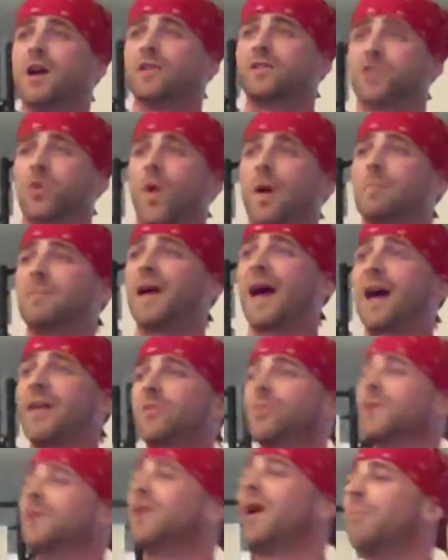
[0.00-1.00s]
So I'm
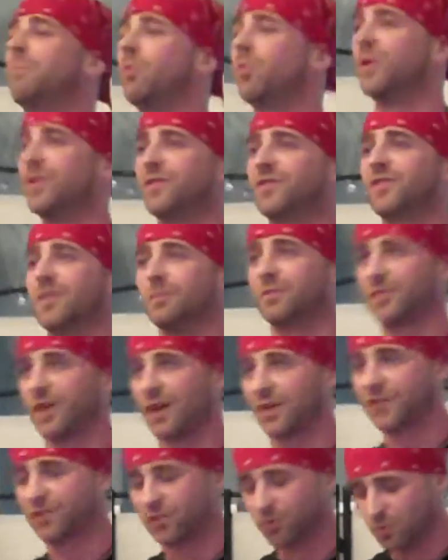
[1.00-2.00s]
gathering up wisdoms
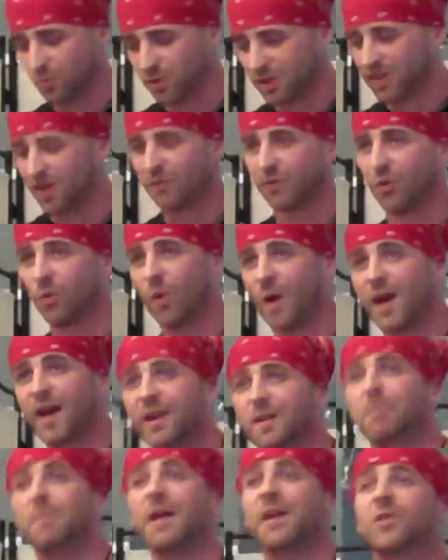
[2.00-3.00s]
I'll soon give away
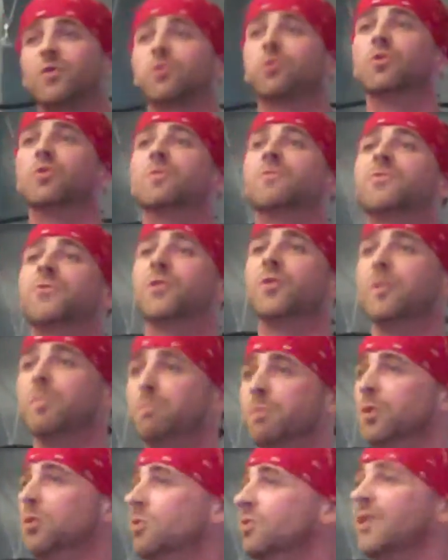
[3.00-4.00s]
to make room for the
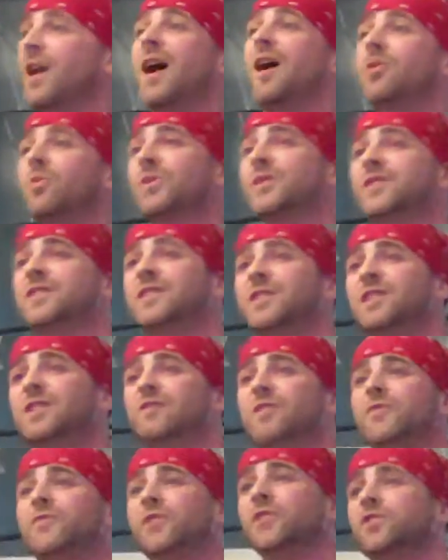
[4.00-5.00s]
boon I'll
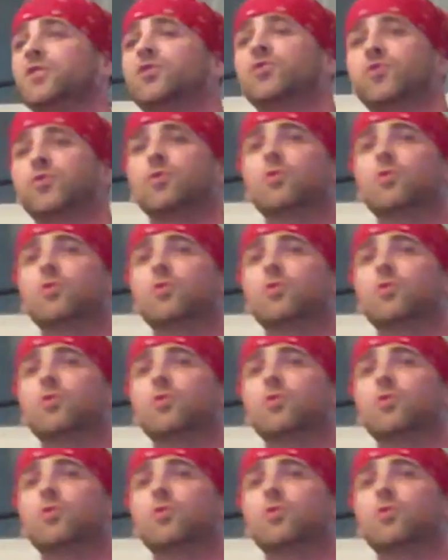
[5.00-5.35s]
receive. If it's